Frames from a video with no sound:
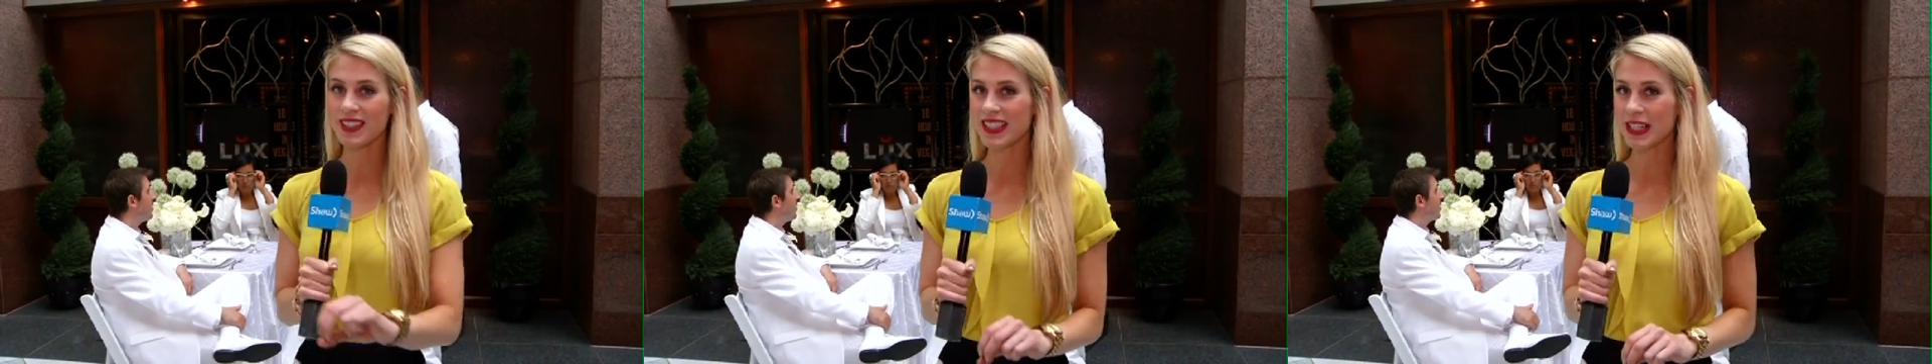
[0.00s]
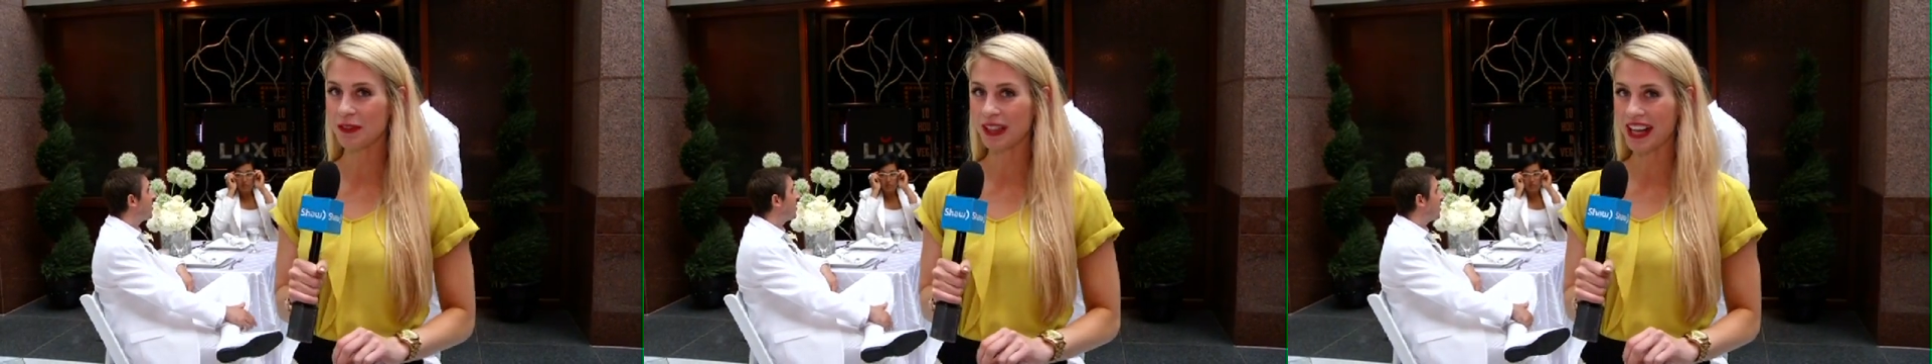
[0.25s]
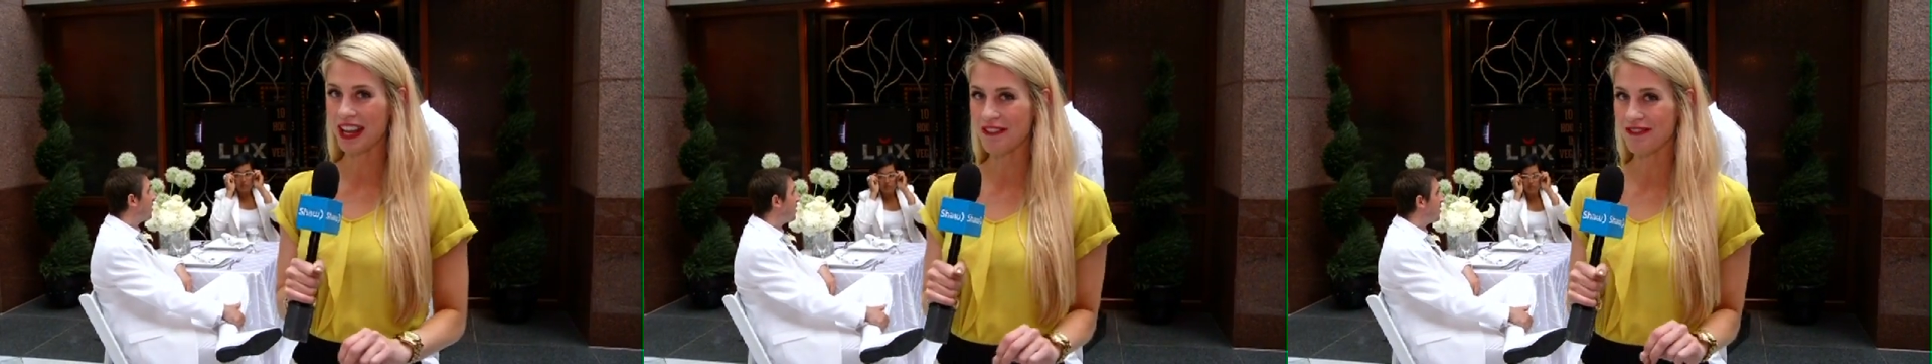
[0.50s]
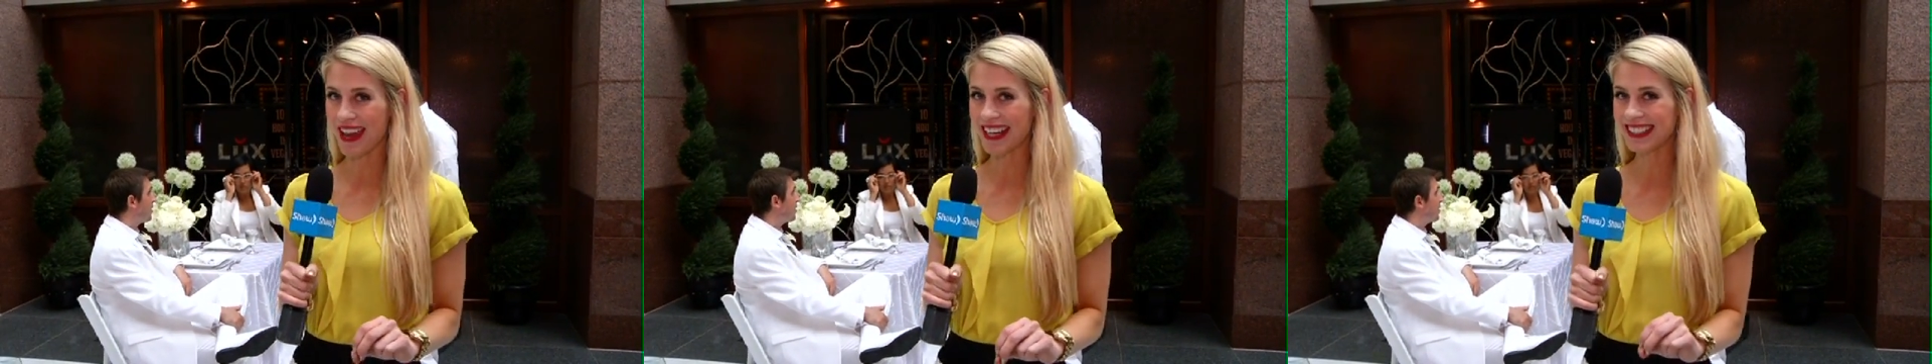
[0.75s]
secret
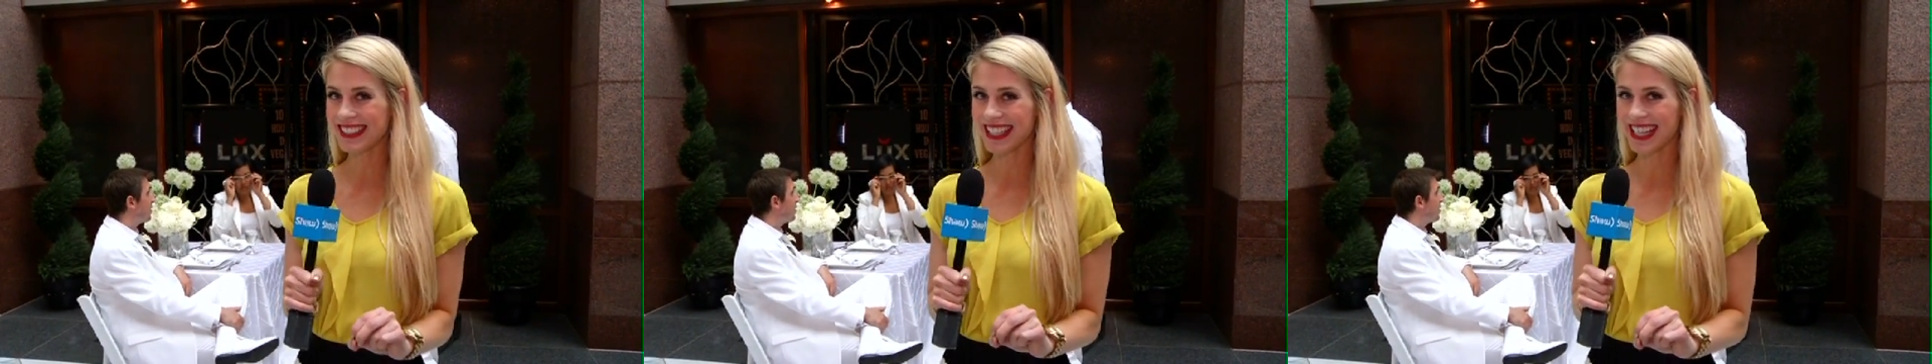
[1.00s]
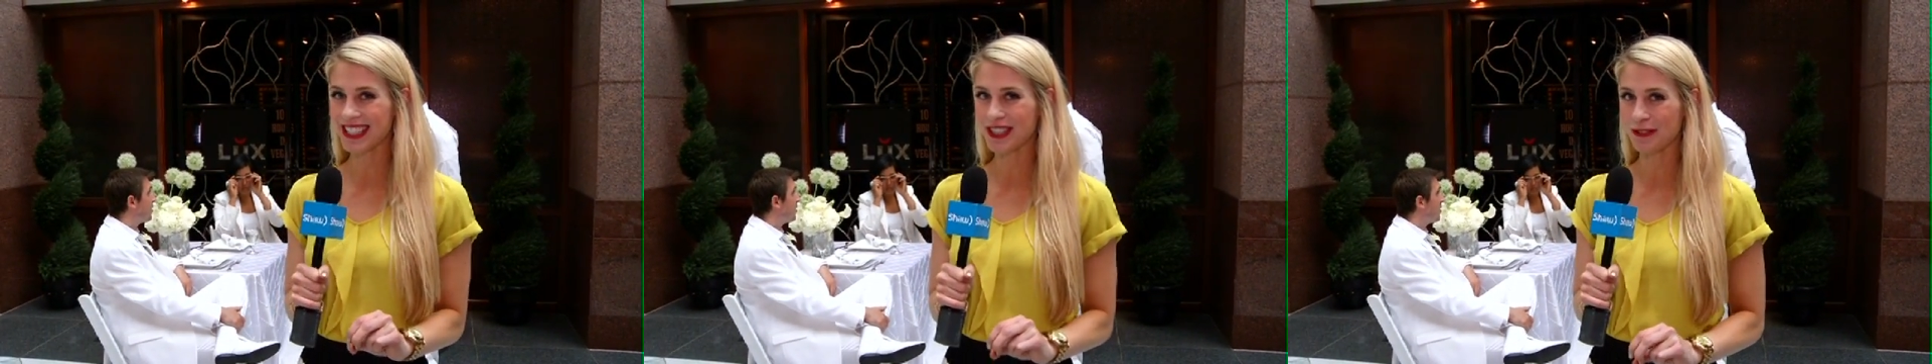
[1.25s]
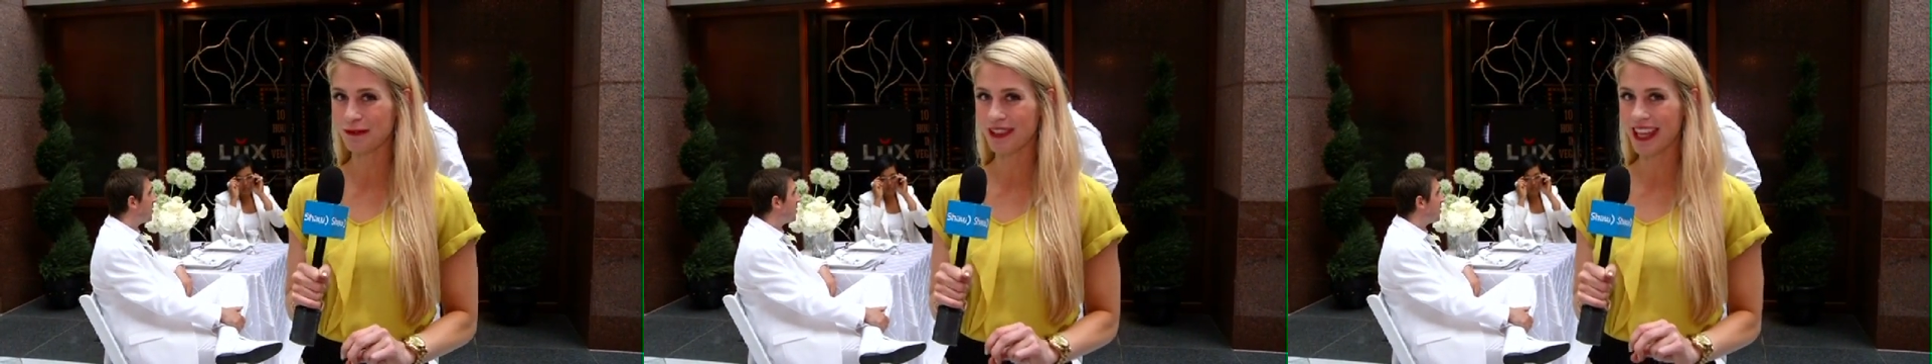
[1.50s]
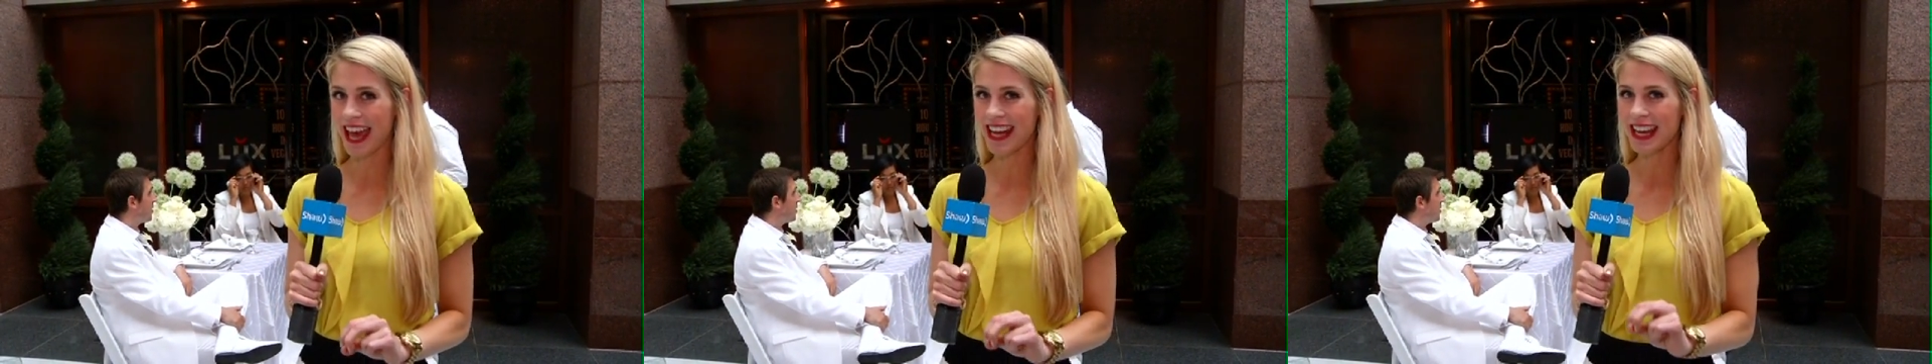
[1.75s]
event. Stay tuned for
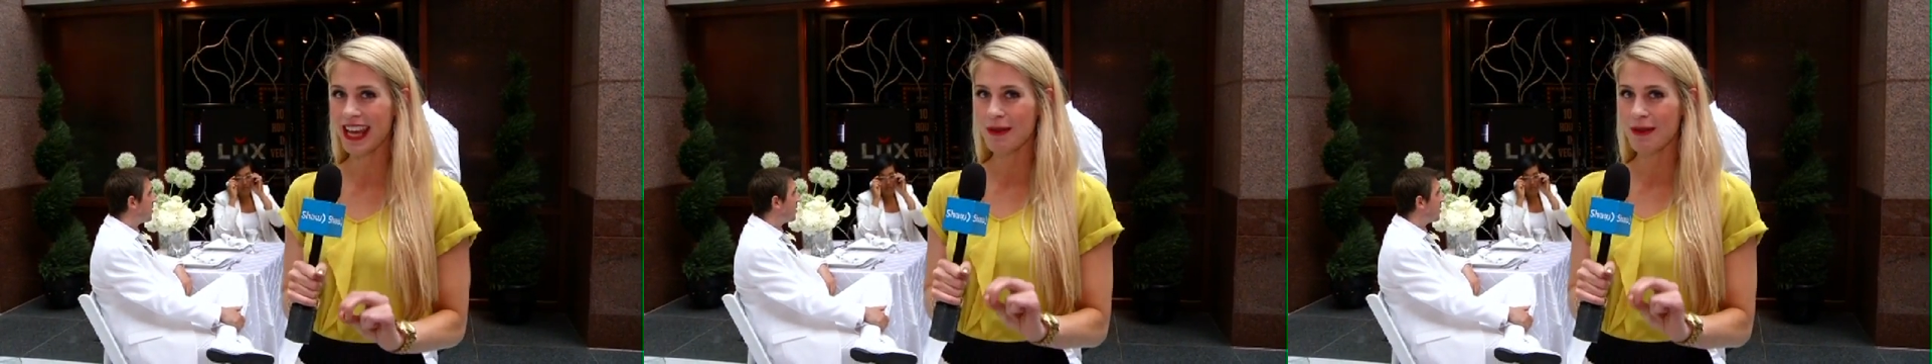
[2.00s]
that.